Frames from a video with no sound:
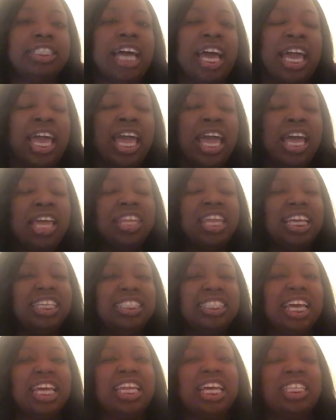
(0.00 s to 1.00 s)
Like, they
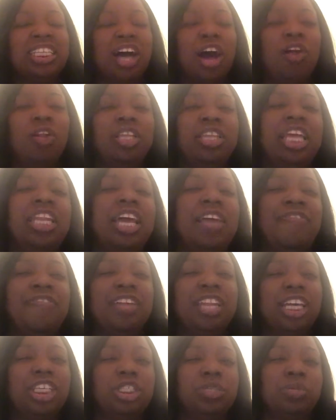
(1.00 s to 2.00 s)
said that's the only thing they
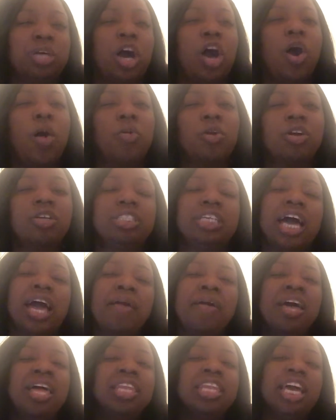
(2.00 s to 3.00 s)
feel like she was a homegirl type.